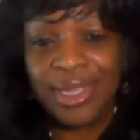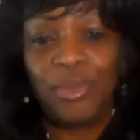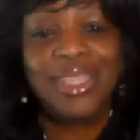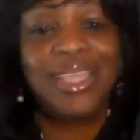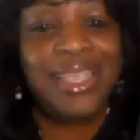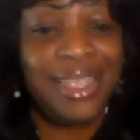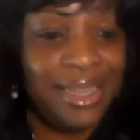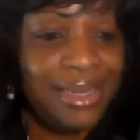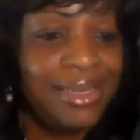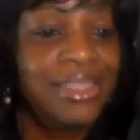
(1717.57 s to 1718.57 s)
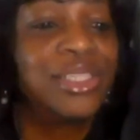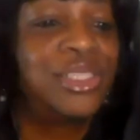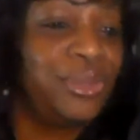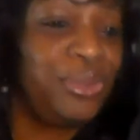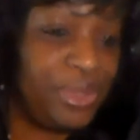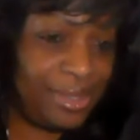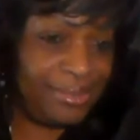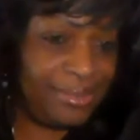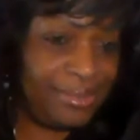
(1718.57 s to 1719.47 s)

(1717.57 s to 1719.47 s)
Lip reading: What they get? The suits.